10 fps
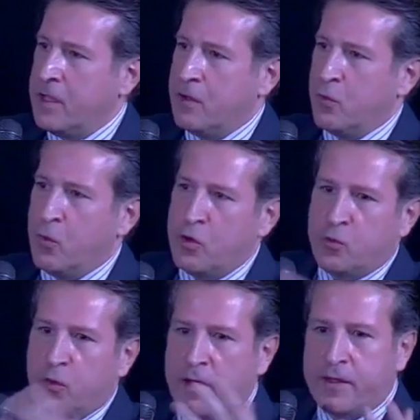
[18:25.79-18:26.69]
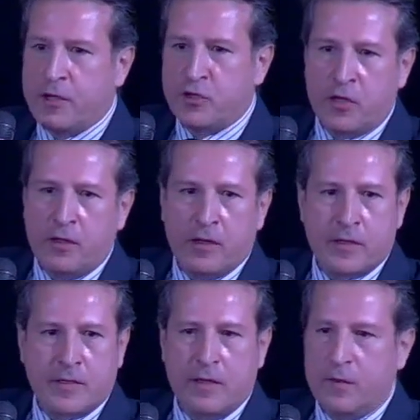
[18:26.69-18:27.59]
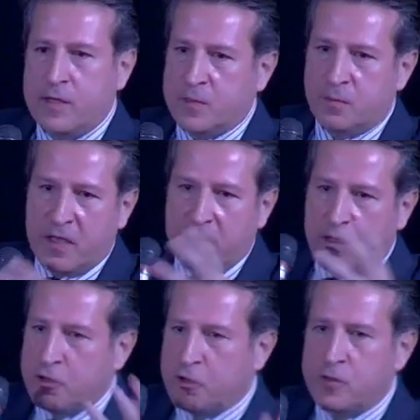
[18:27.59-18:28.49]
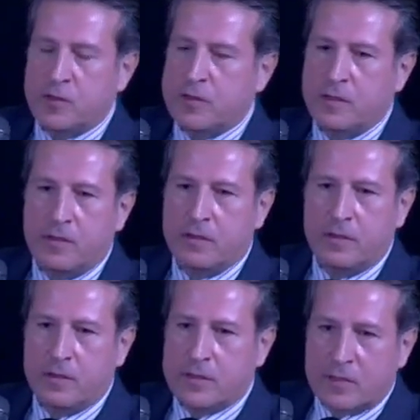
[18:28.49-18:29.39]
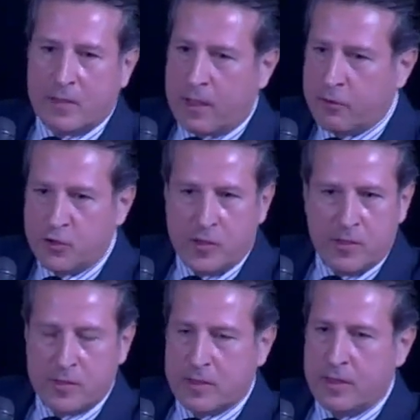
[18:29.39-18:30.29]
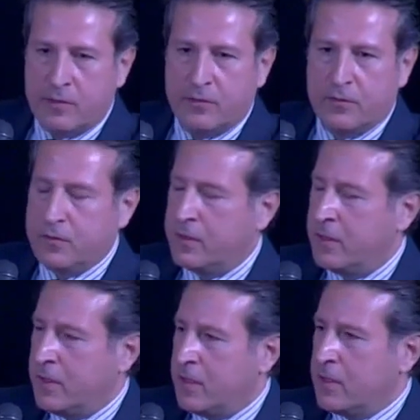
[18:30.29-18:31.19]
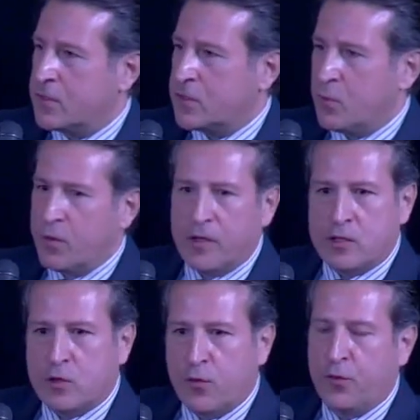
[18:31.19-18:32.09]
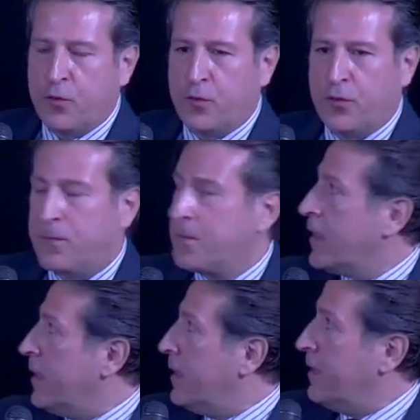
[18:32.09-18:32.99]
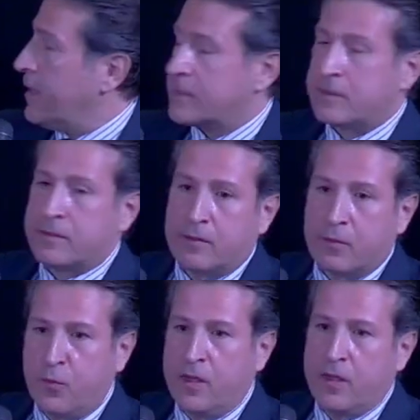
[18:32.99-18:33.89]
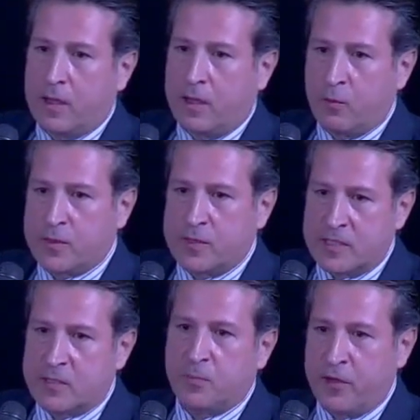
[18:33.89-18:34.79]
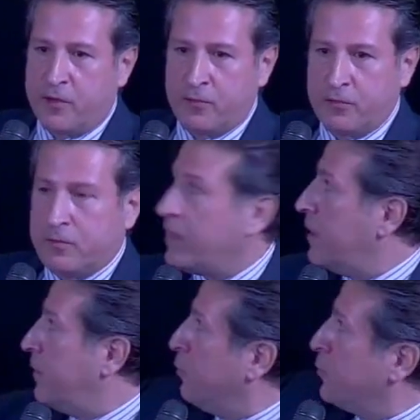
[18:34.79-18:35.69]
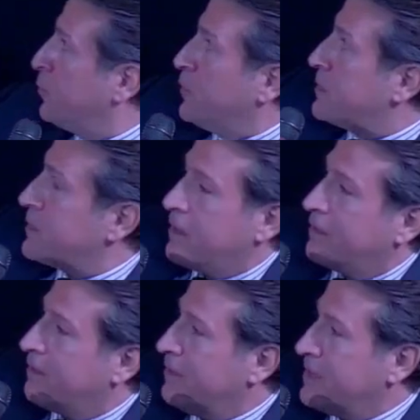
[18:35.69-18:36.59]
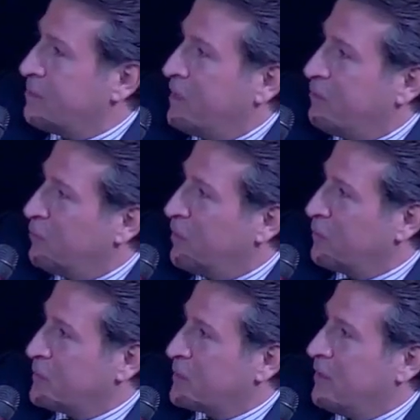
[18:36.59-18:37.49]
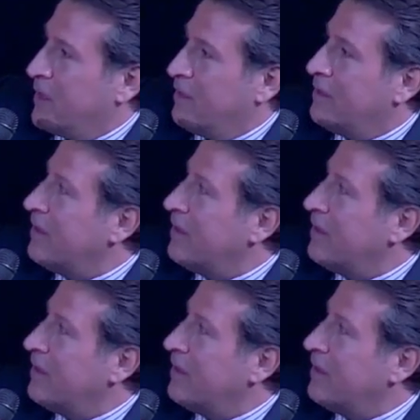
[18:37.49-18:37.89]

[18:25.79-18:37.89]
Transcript: Worldwide agendas and these big nations' strategies and so on and so forth. Last week, I was inspired by a photo. It's not displayed today on the screen.